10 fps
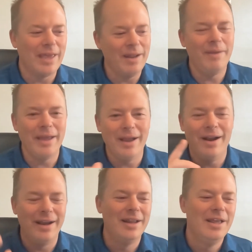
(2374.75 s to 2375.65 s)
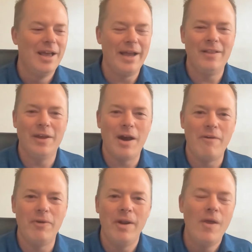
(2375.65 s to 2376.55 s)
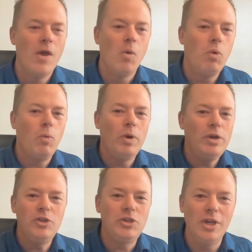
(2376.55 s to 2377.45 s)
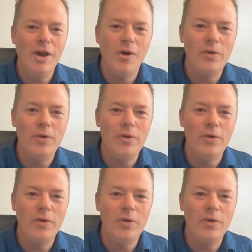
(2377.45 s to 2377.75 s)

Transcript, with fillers: And I'm like, all right, I click off it well, wouldn't you know?